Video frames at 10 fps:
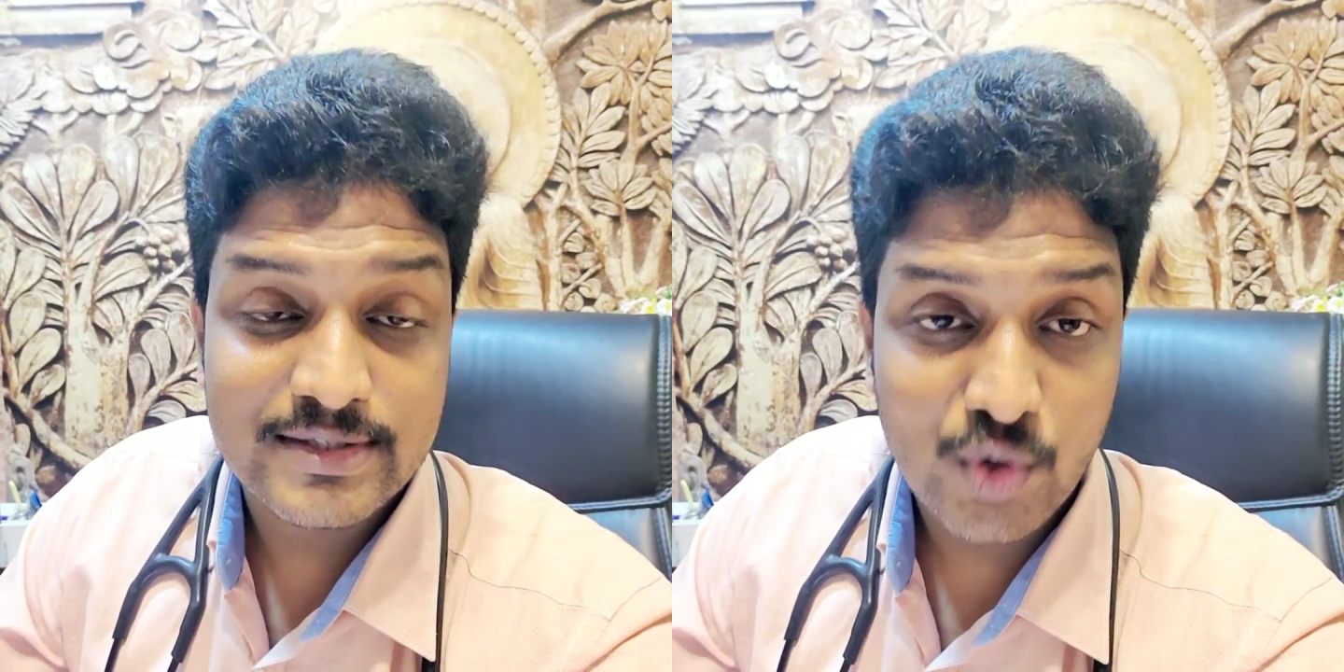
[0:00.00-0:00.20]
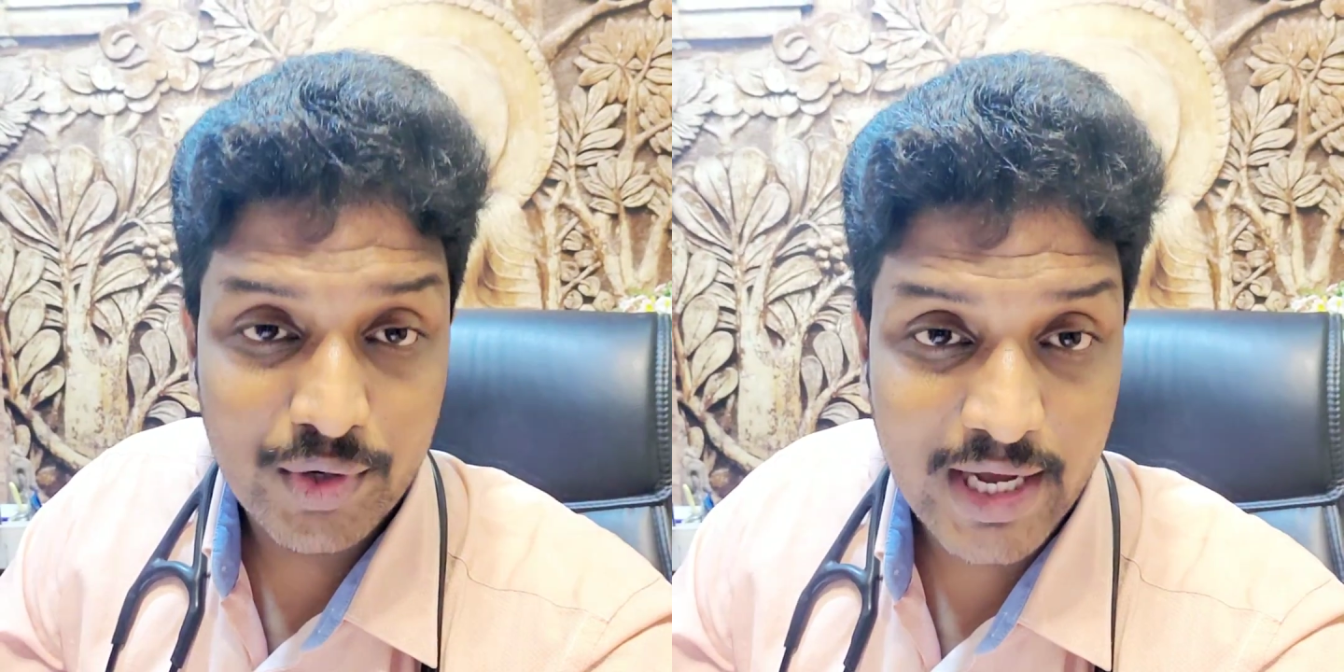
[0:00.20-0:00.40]

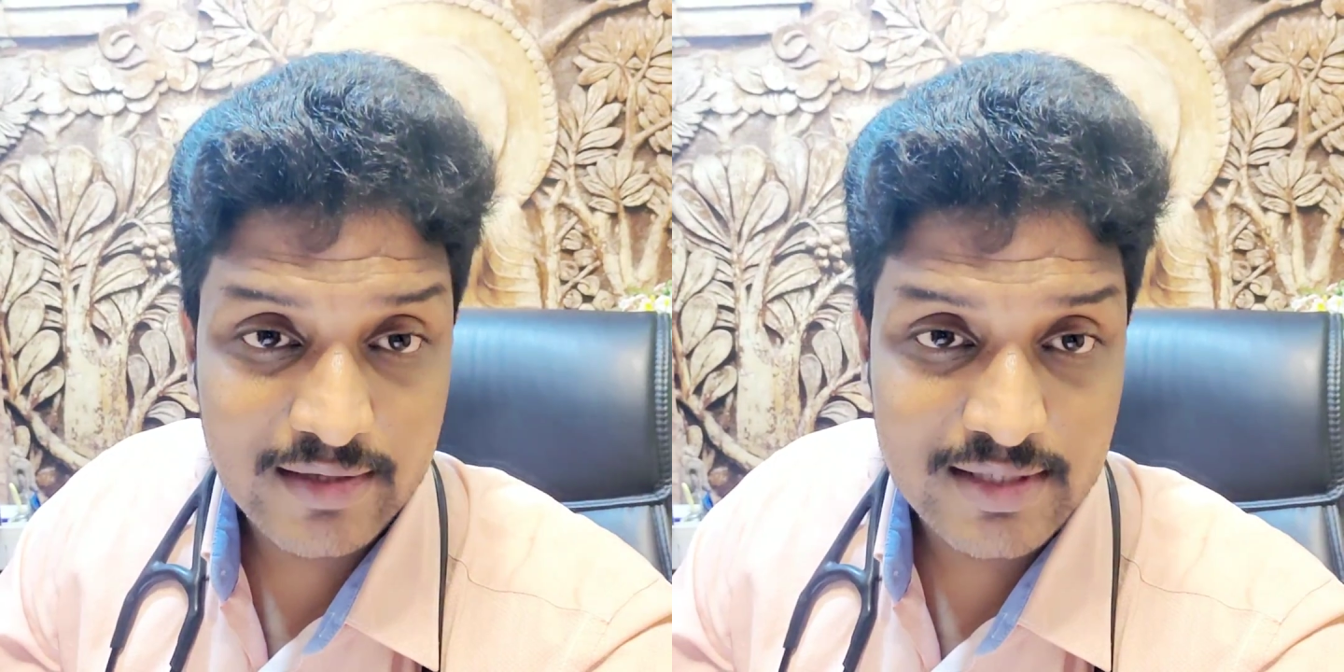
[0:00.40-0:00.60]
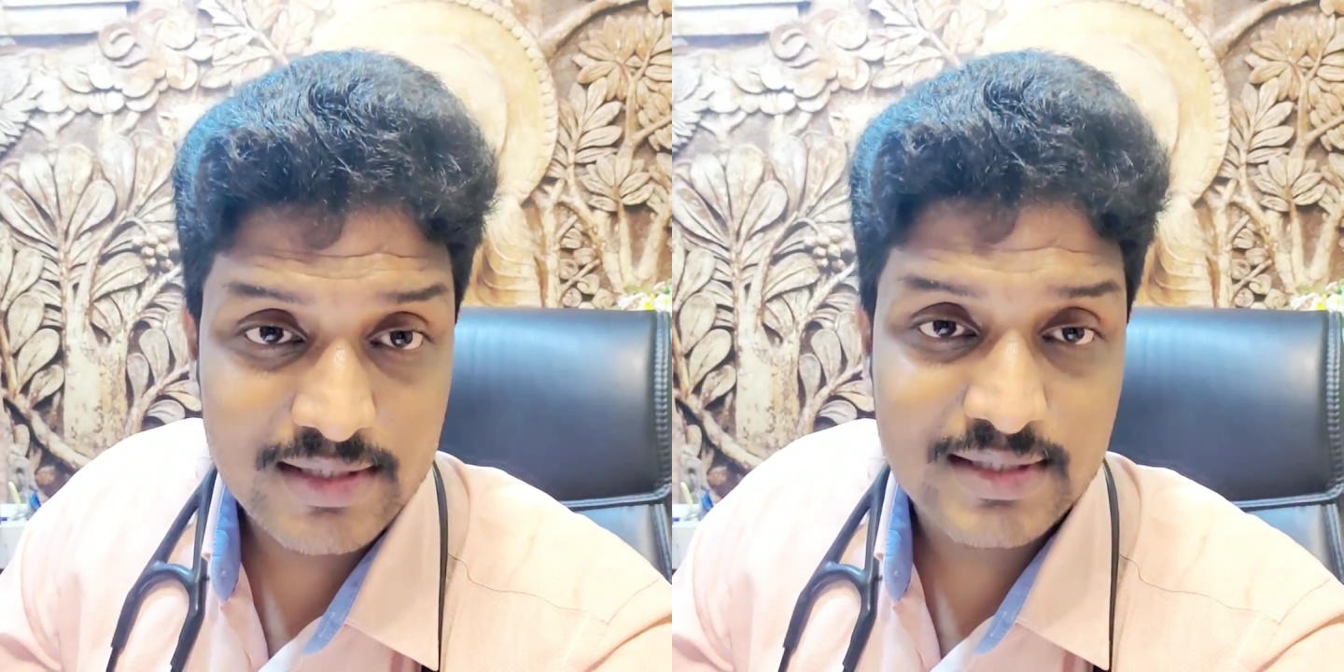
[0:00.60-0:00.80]

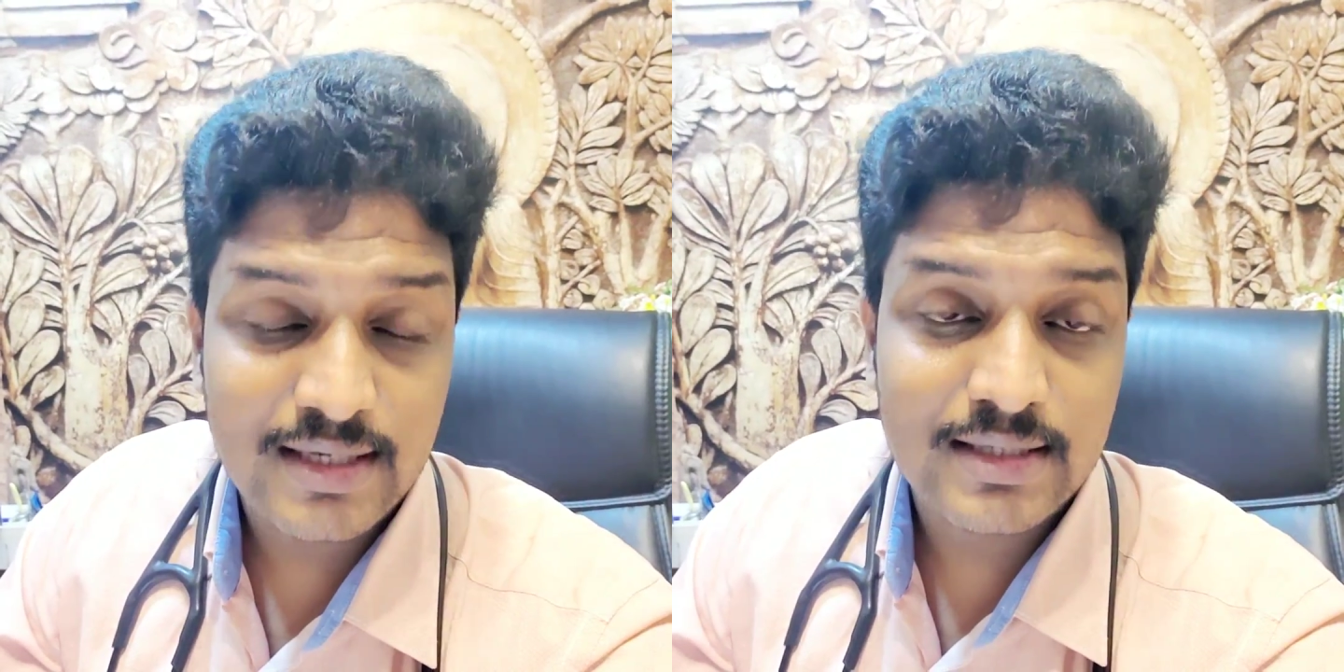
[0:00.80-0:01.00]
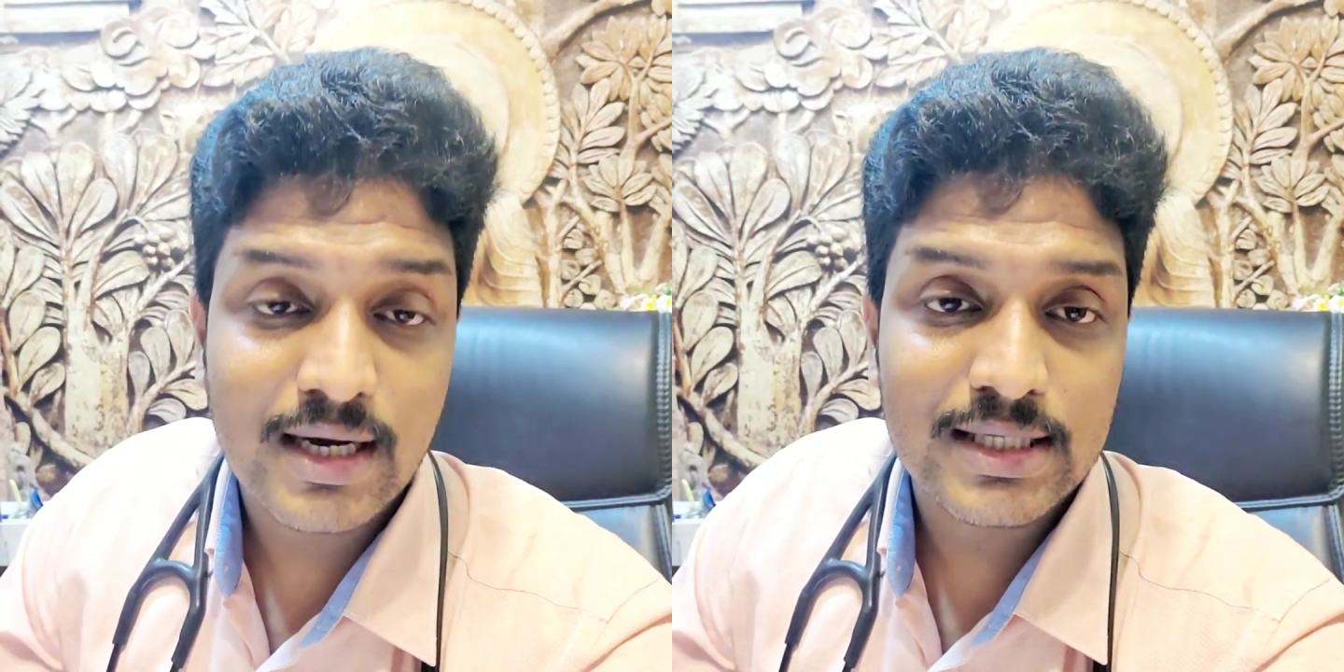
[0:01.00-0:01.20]
psoriasis
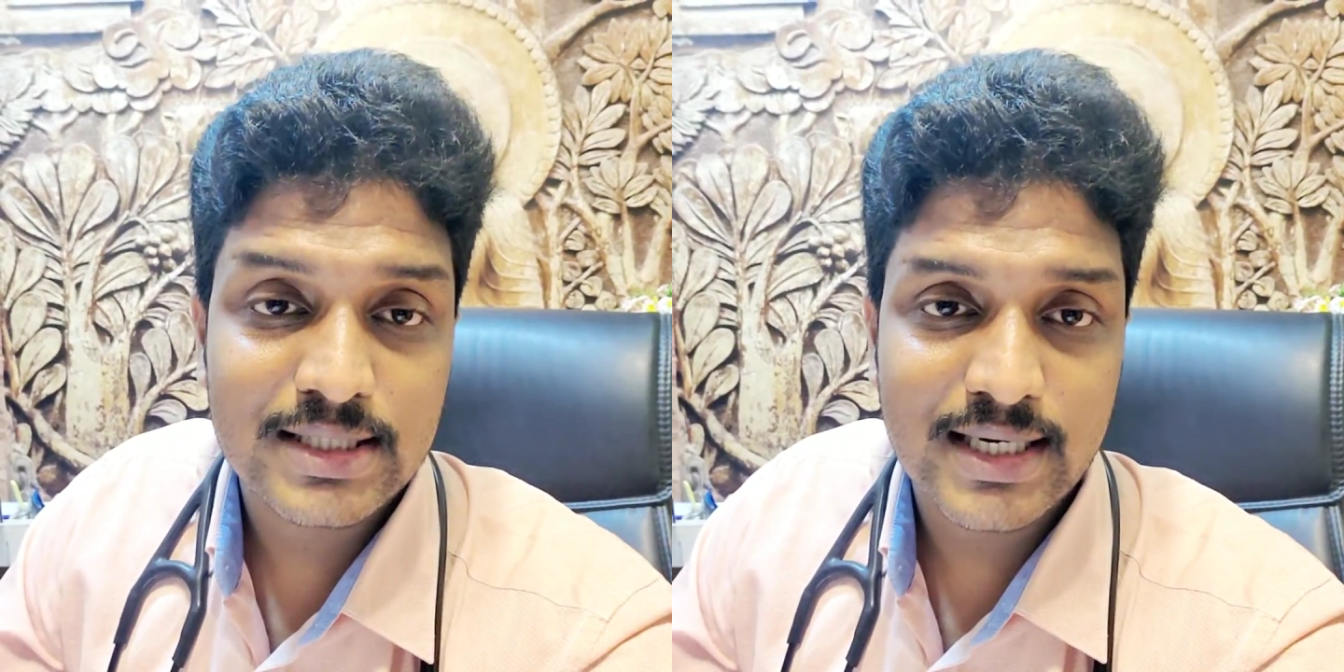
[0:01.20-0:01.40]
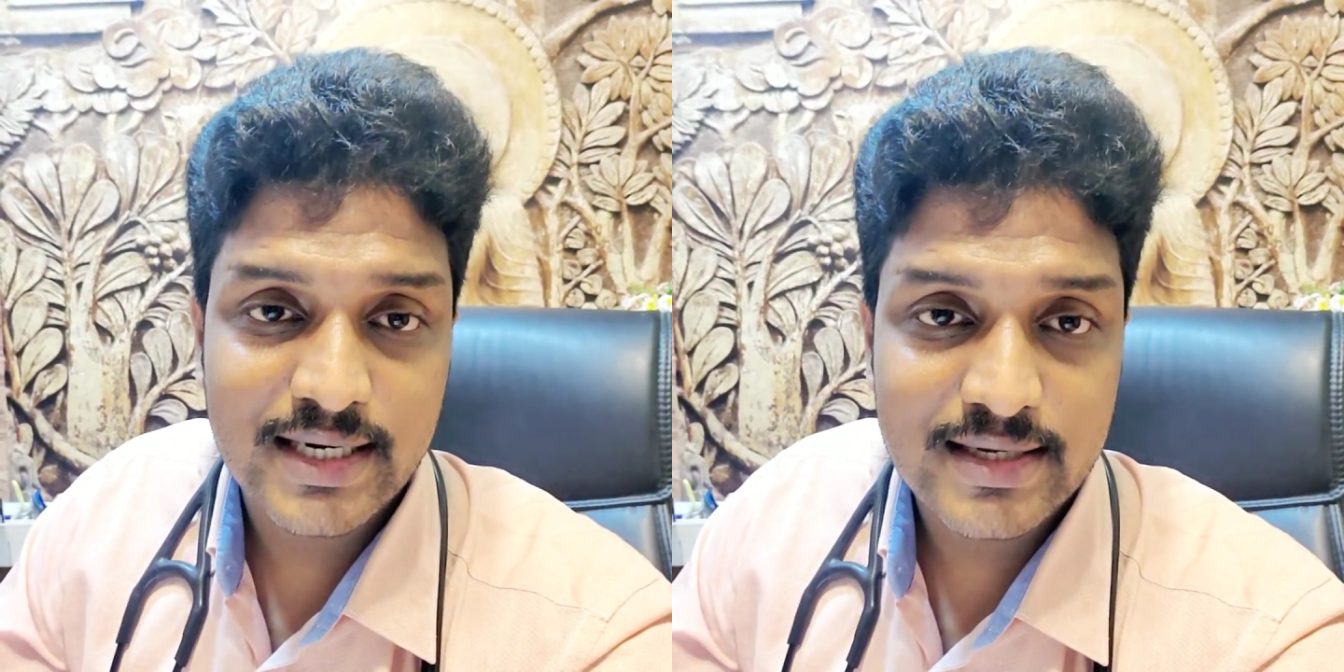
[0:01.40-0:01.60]
or
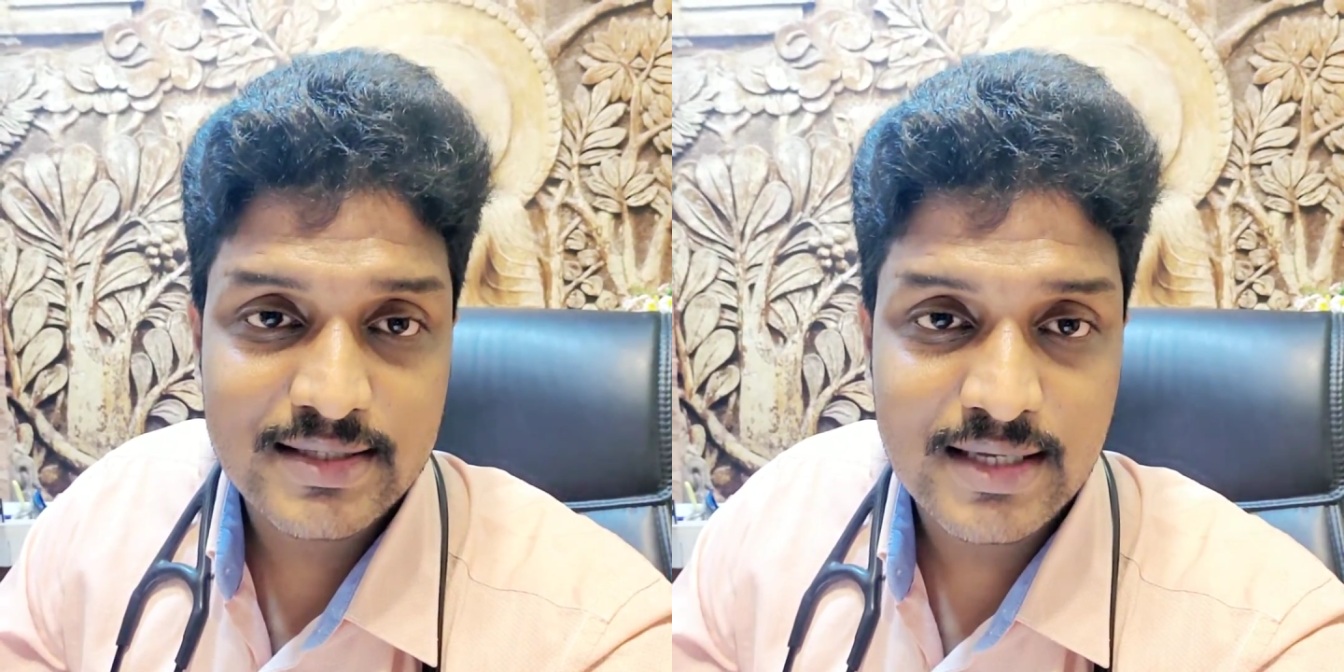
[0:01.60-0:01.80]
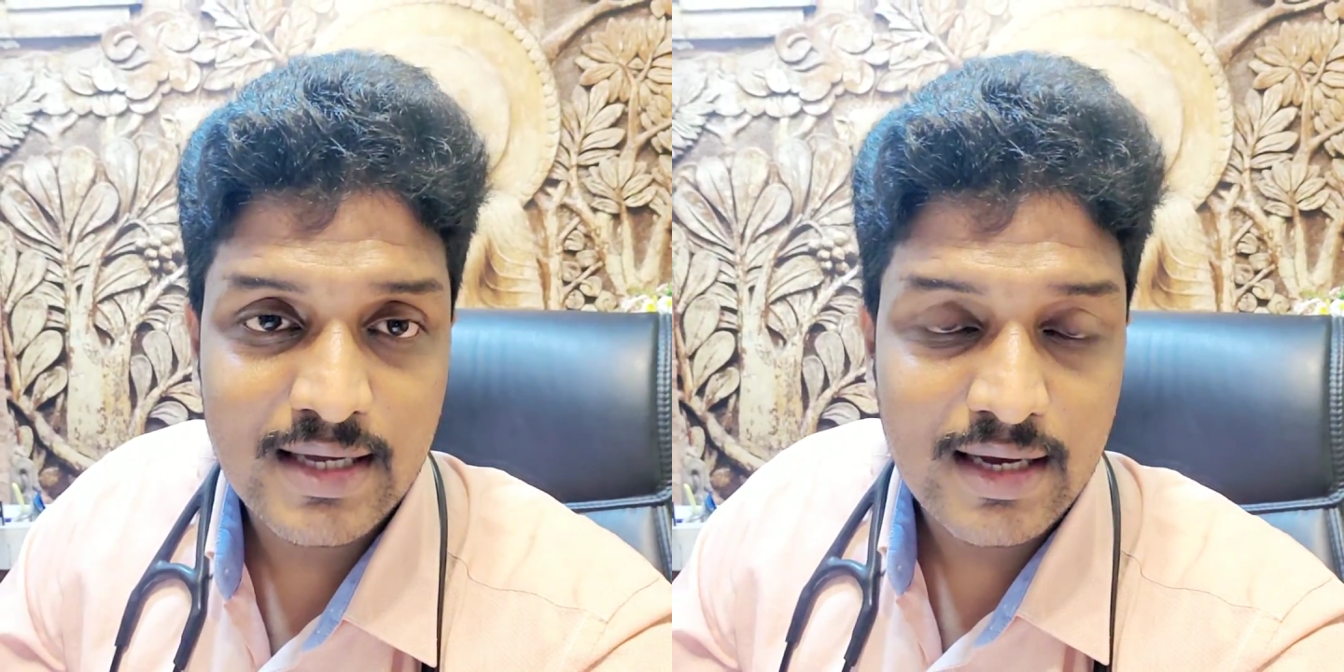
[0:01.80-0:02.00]
arthritis